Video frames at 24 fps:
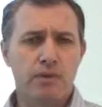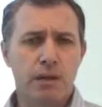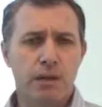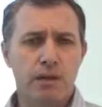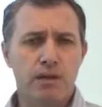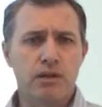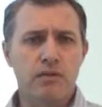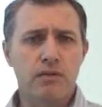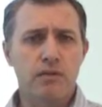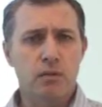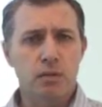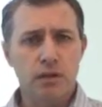
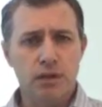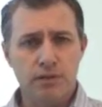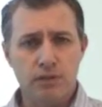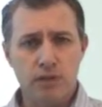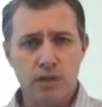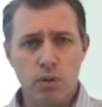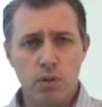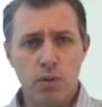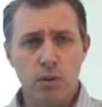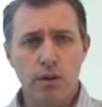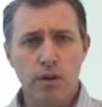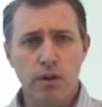directive or
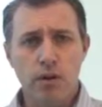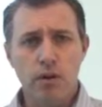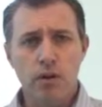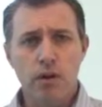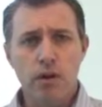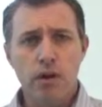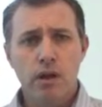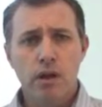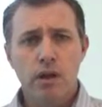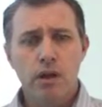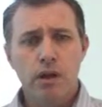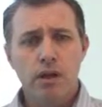living
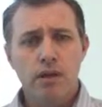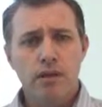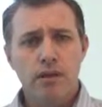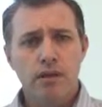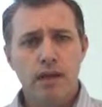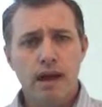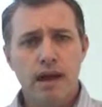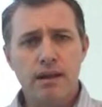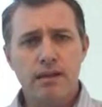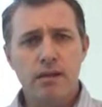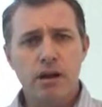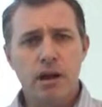will.
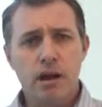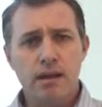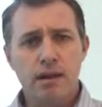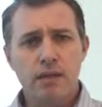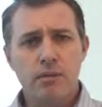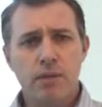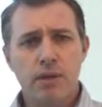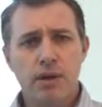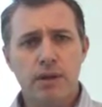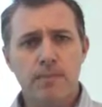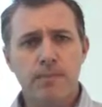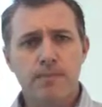That
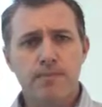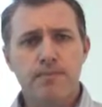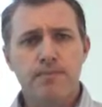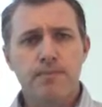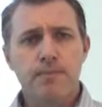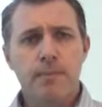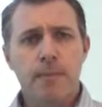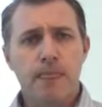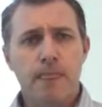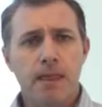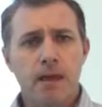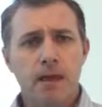document
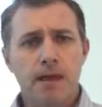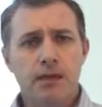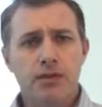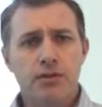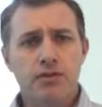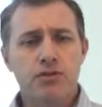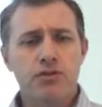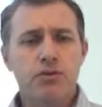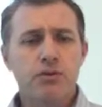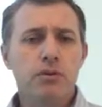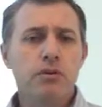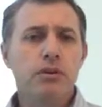
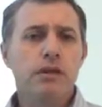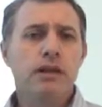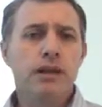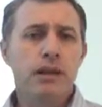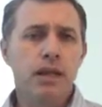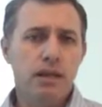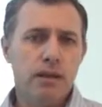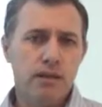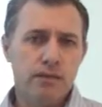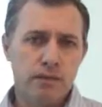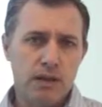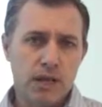is truly
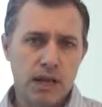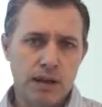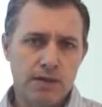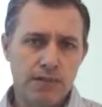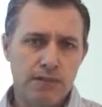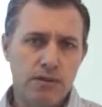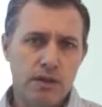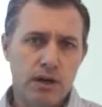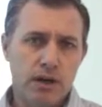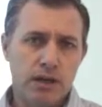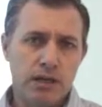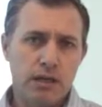an
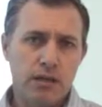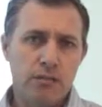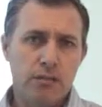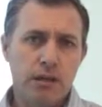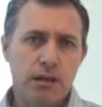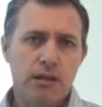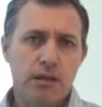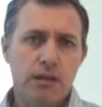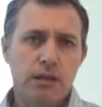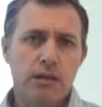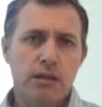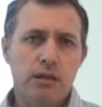end-of-life
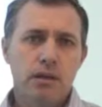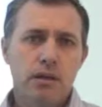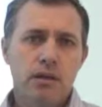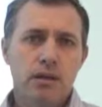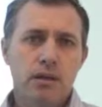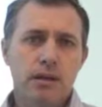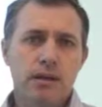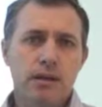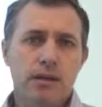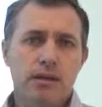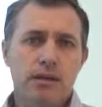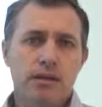document.
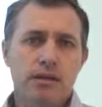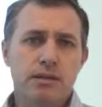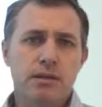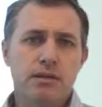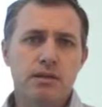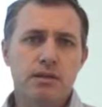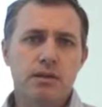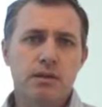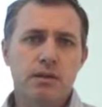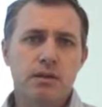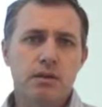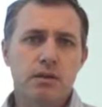It
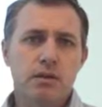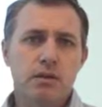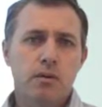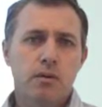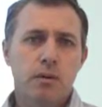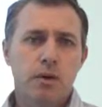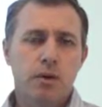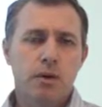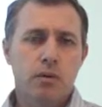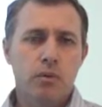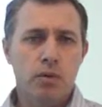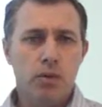is
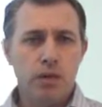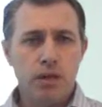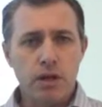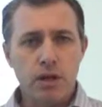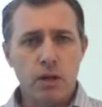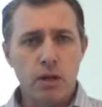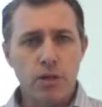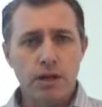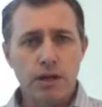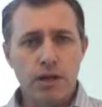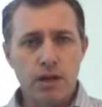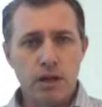
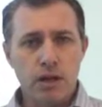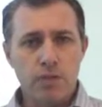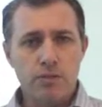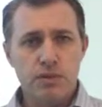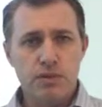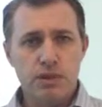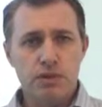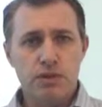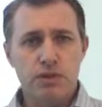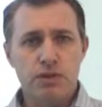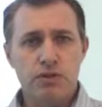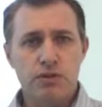really only
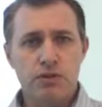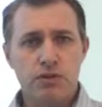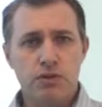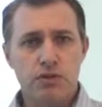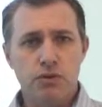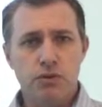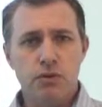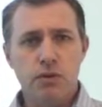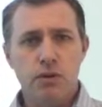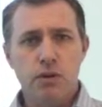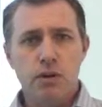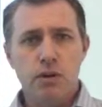comes
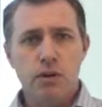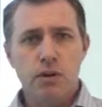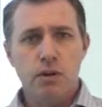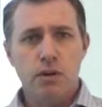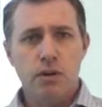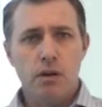into